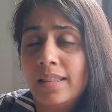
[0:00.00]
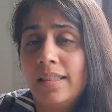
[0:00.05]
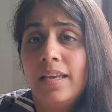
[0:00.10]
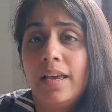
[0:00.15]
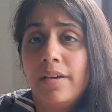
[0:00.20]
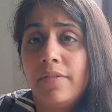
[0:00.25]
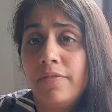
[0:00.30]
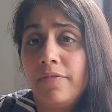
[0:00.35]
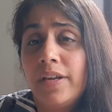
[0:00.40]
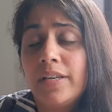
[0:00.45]

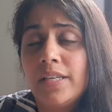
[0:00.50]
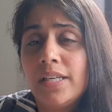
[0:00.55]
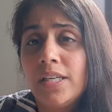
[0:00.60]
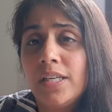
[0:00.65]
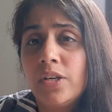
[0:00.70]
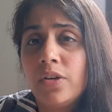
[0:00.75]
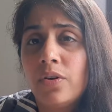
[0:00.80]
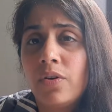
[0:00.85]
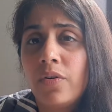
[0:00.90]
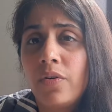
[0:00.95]
they're
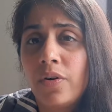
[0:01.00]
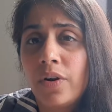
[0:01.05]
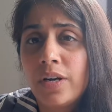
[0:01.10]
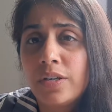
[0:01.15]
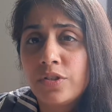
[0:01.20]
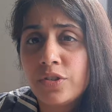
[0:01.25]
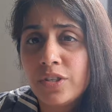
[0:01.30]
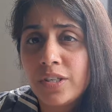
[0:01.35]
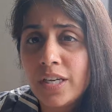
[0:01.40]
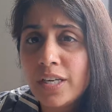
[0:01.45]
funding your
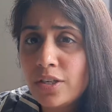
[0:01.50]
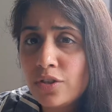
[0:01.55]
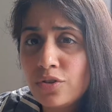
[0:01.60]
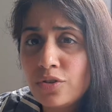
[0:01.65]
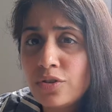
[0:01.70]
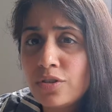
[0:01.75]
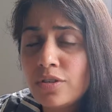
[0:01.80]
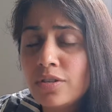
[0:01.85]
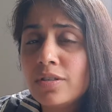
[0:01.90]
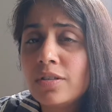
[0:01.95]

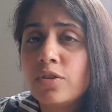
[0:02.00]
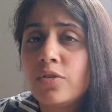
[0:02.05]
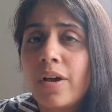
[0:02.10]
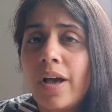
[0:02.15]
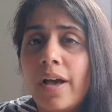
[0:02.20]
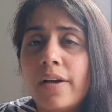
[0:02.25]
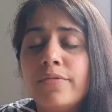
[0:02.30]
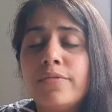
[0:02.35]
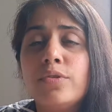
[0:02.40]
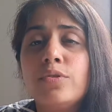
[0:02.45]
education, you
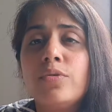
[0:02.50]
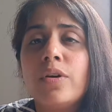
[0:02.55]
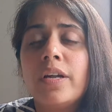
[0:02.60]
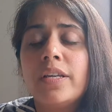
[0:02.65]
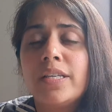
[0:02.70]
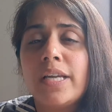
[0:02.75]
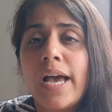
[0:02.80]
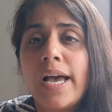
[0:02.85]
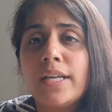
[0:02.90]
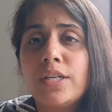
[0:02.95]
have to
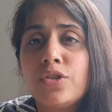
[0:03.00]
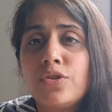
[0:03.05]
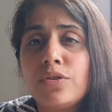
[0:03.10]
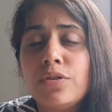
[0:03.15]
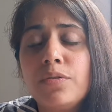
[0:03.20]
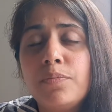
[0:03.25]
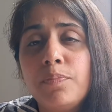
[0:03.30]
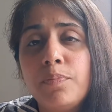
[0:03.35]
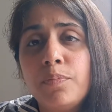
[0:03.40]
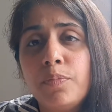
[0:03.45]
attach
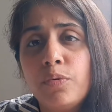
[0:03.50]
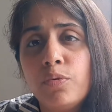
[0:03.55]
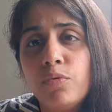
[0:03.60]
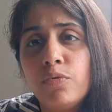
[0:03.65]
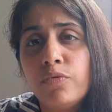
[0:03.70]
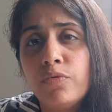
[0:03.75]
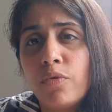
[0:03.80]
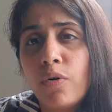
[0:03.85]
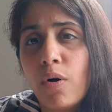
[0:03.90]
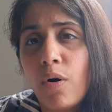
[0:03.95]
a
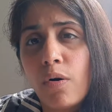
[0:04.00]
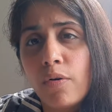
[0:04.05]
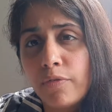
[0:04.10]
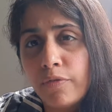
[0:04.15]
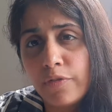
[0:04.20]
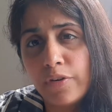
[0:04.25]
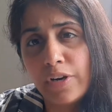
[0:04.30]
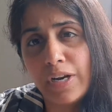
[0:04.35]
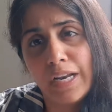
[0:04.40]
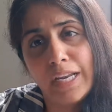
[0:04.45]
proof
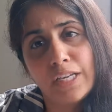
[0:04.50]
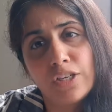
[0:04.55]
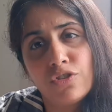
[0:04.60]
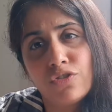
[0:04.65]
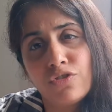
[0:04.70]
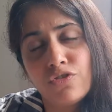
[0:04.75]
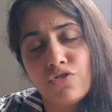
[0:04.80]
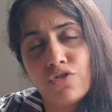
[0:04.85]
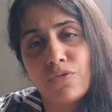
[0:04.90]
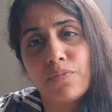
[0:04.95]
of
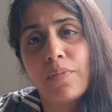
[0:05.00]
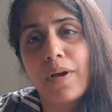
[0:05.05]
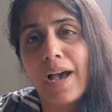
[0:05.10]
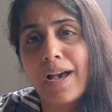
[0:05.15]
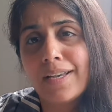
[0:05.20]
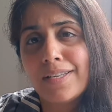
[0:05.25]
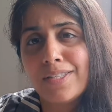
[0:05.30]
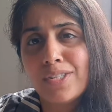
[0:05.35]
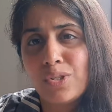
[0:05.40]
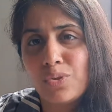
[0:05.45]
relationship
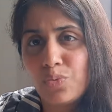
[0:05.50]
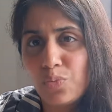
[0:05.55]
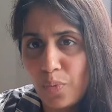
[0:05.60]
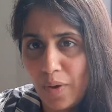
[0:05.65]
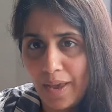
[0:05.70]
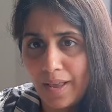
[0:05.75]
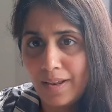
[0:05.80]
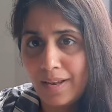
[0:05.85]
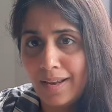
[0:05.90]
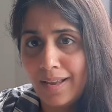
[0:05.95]
as
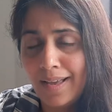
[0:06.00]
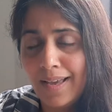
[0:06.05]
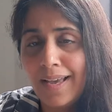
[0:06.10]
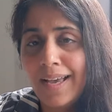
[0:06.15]
well.